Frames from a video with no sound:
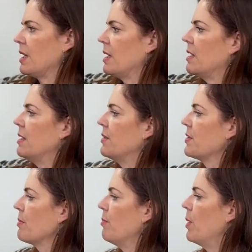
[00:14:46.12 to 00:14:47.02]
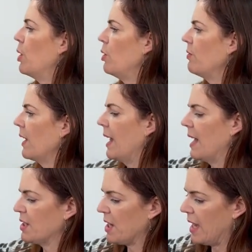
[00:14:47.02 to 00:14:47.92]
is Mauve
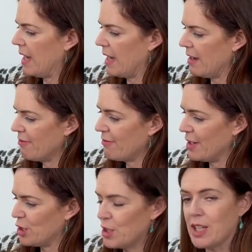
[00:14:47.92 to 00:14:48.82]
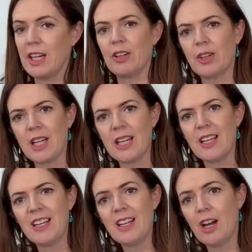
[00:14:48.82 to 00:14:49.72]
Latte French Terry.
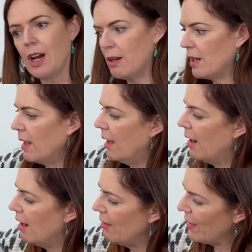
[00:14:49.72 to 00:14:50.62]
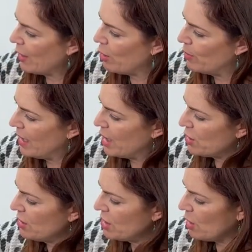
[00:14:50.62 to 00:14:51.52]
I love that
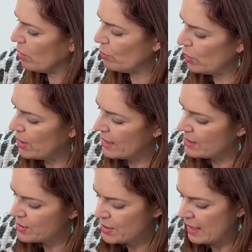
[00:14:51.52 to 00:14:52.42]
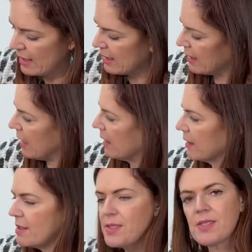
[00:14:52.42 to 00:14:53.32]
combination to go in with these darker
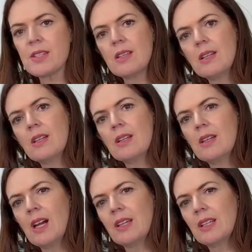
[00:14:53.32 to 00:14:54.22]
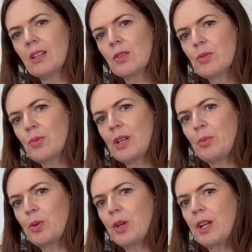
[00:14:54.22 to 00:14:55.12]
colours. I think it looks really
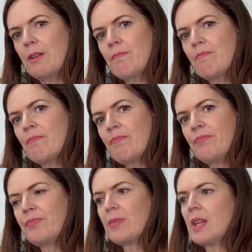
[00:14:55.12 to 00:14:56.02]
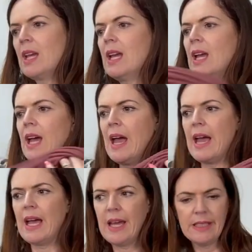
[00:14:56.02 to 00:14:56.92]
pretty.
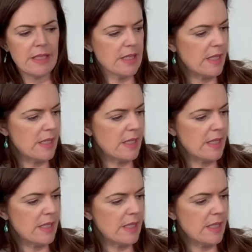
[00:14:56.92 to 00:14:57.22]
And